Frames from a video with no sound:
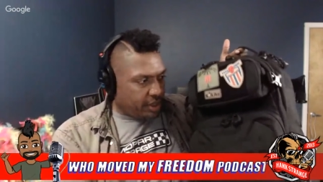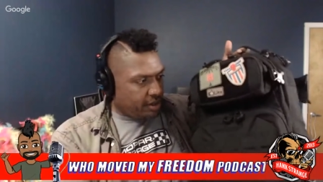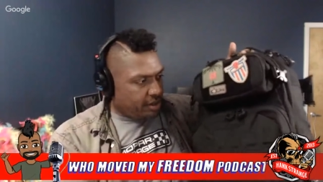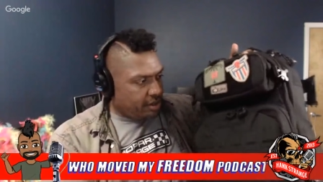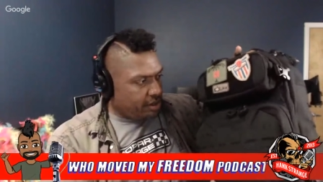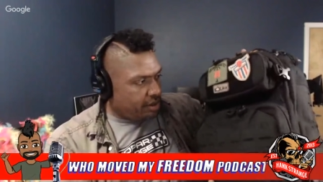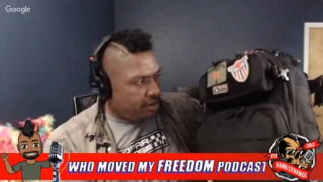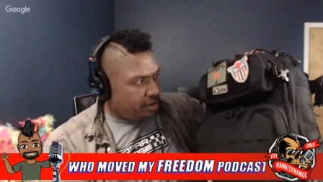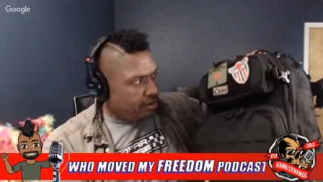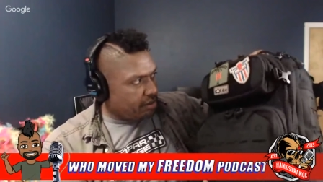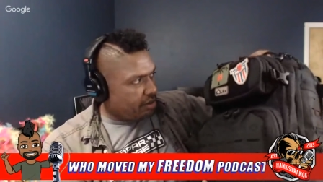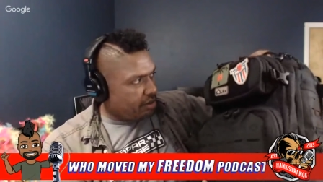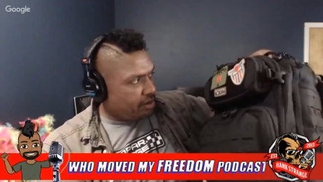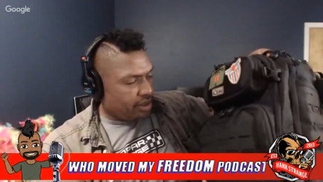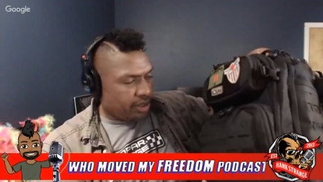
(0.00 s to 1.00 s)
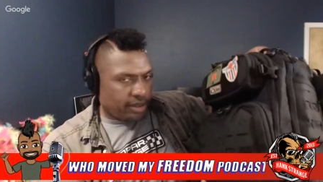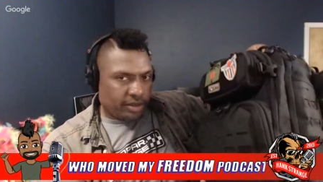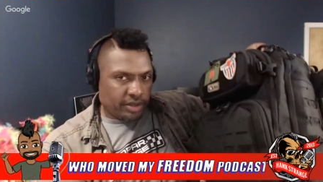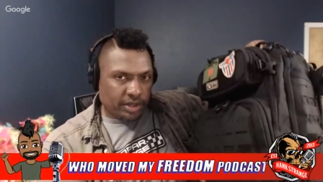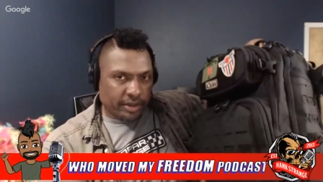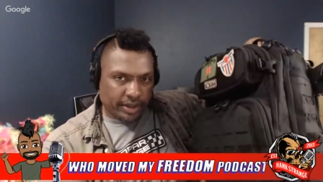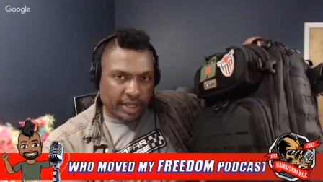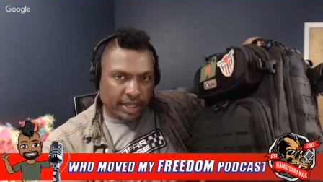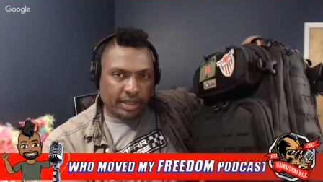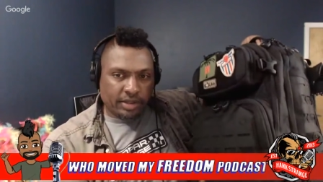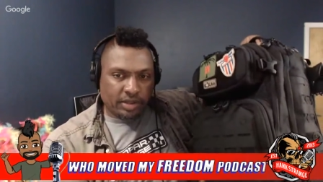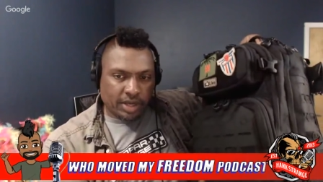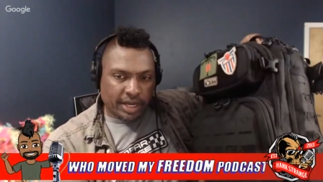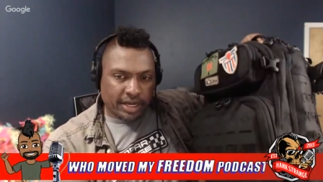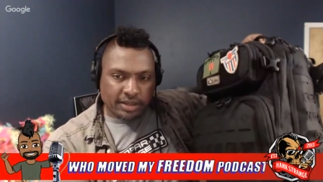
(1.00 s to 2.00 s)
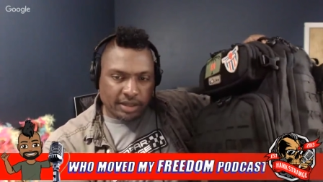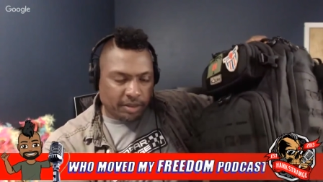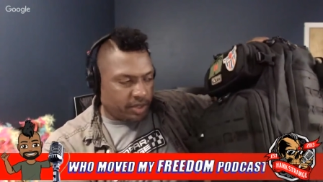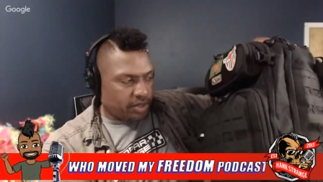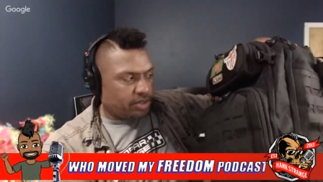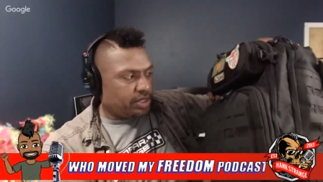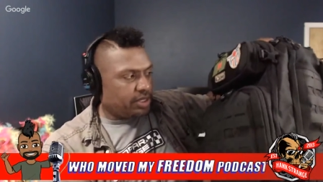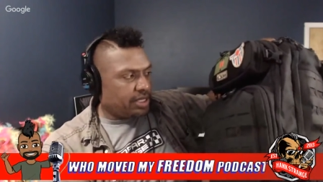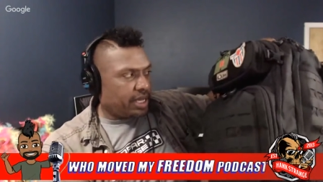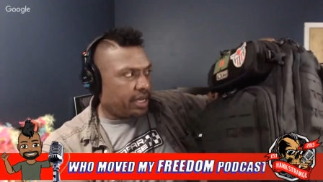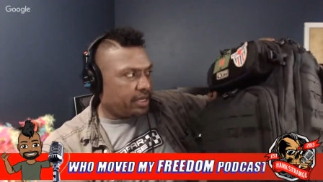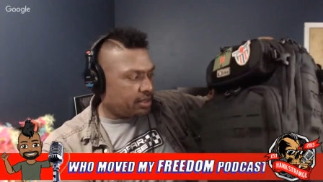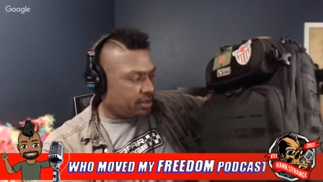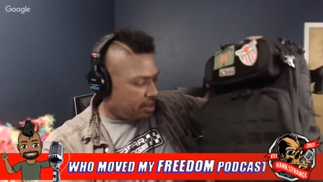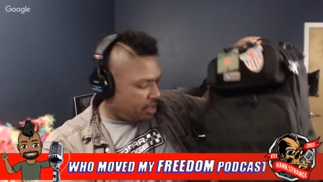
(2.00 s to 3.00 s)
You can you can look at two things. You guys can multitask.